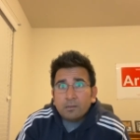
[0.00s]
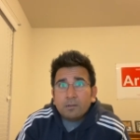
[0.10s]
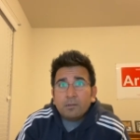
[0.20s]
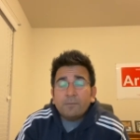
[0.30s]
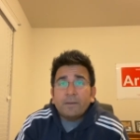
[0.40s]

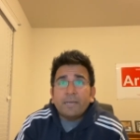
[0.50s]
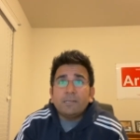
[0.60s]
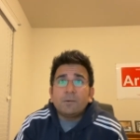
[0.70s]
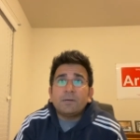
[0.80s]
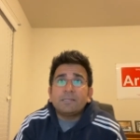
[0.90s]
All right,
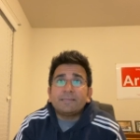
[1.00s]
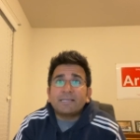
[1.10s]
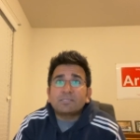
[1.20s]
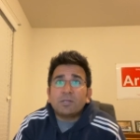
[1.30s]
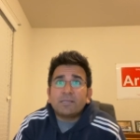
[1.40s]
well,
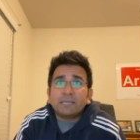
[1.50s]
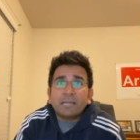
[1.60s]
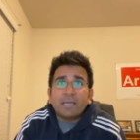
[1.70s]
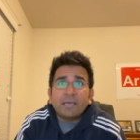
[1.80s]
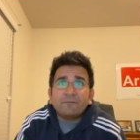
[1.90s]
that's all that
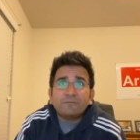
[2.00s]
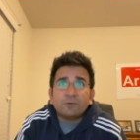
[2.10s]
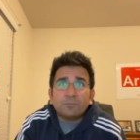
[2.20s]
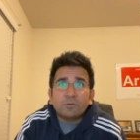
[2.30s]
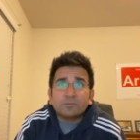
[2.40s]
I have for
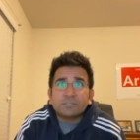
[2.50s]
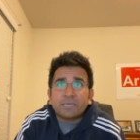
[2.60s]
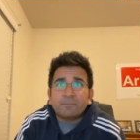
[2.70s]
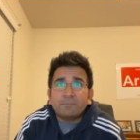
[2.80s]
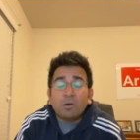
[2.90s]
tomorrow's
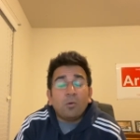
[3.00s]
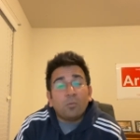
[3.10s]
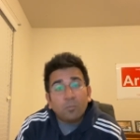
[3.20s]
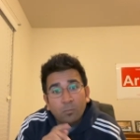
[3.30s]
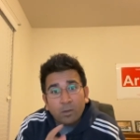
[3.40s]
game.
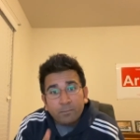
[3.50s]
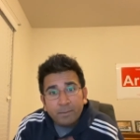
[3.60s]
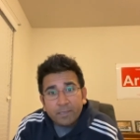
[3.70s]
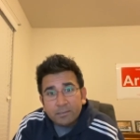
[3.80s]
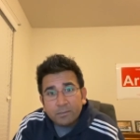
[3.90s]
Oh, one
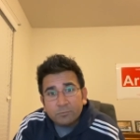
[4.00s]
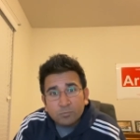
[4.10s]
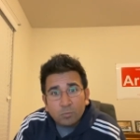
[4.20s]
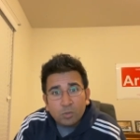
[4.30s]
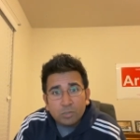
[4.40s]
big news
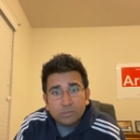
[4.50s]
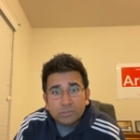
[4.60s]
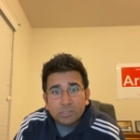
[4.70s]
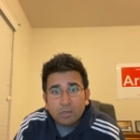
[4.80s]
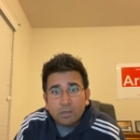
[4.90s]
was
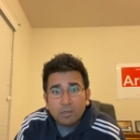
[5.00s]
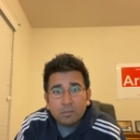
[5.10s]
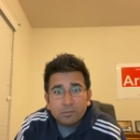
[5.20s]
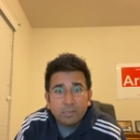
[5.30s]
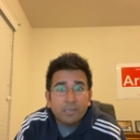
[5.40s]

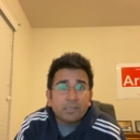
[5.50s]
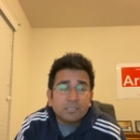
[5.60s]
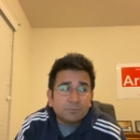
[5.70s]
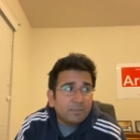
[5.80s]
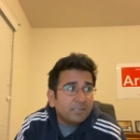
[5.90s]
the
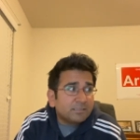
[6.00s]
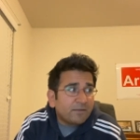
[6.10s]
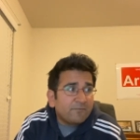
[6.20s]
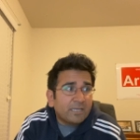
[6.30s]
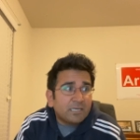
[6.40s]
English players
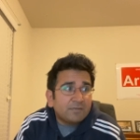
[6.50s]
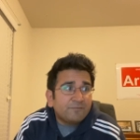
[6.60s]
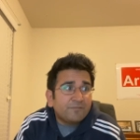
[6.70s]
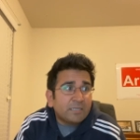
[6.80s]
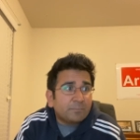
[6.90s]
have taken a
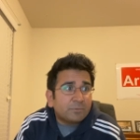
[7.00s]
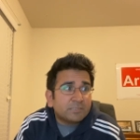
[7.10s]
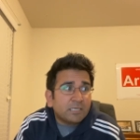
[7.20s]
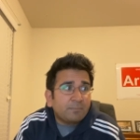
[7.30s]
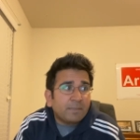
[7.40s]

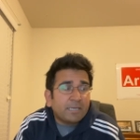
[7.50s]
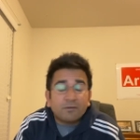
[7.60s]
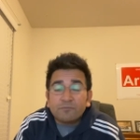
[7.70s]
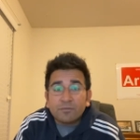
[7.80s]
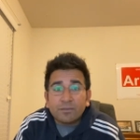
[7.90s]
15% pay
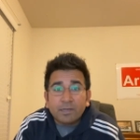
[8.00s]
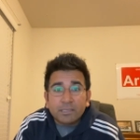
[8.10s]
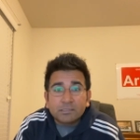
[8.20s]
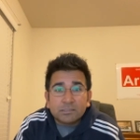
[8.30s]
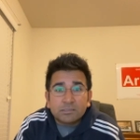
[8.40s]
cut for the
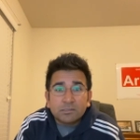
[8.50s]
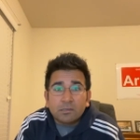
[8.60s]
next